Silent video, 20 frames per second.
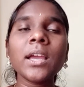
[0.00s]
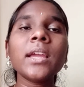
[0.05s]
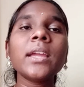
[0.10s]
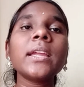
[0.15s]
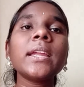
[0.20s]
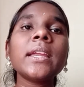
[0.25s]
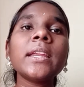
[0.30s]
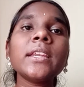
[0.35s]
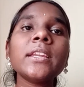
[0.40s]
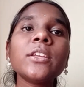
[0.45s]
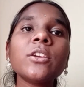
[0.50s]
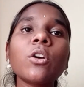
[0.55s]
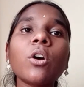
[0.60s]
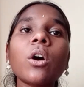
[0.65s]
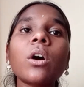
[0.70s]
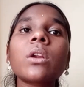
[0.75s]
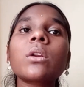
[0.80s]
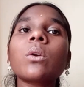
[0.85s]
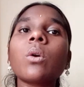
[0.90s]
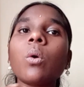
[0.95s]
in
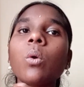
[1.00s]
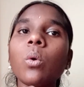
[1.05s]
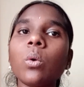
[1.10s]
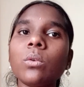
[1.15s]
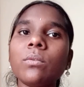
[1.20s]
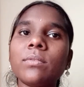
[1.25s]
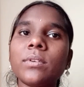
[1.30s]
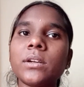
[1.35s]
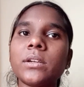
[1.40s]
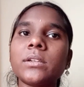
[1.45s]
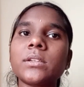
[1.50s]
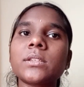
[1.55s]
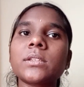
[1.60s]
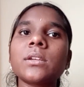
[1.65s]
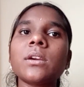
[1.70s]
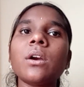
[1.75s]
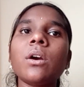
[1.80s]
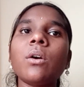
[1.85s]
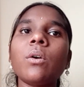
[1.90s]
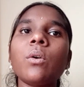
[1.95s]
your own
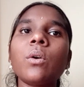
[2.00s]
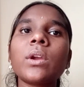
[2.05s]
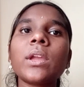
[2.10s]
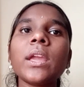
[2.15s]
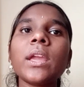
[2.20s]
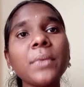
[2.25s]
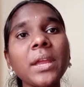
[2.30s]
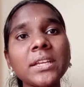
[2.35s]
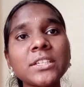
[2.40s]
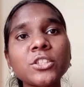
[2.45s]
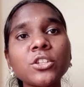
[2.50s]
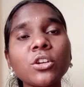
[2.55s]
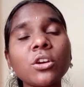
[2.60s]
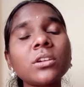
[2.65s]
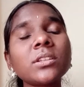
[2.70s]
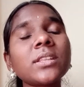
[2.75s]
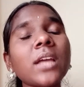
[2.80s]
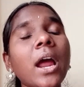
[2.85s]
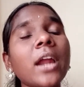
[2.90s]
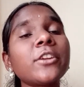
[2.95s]
words. Okay, make sure
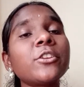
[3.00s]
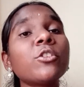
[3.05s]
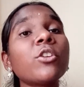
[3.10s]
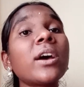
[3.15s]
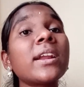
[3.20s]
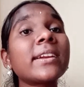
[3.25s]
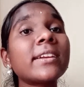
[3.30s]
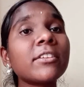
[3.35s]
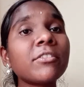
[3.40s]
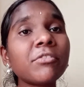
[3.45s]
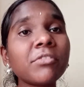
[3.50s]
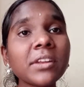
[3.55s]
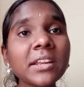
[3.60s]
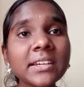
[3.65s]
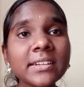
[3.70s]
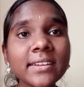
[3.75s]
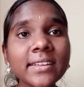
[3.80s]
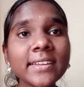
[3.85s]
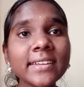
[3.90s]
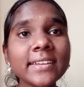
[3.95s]
that you are
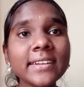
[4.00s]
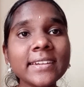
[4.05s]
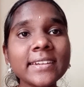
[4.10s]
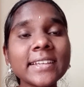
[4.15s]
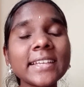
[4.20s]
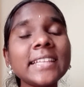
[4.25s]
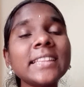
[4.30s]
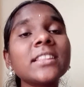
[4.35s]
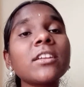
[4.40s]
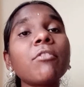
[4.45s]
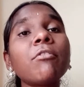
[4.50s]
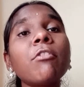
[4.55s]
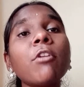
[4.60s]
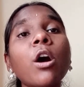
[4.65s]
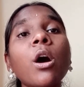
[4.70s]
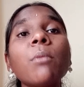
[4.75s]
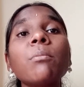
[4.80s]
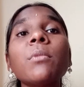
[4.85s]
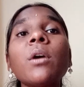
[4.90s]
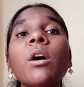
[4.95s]
reflecting it in the
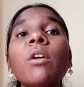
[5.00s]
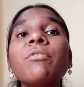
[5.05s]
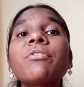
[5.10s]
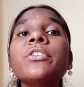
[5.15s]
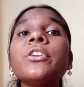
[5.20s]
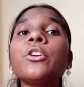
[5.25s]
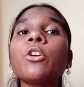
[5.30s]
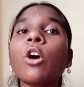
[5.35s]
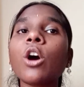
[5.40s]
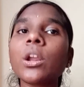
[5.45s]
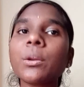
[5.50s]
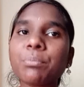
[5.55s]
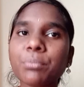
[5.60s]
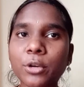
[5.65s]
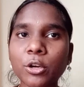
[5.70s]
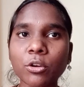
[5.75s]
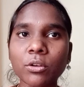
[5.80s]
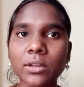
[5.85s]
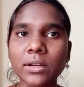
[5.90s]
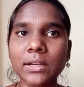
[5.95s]
form of your
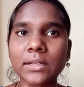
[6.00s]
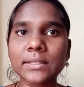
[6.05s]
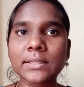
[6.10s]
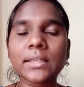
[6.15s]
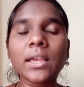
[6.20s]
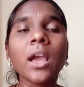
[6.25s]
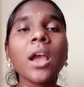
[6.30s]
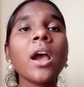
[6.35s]
progress.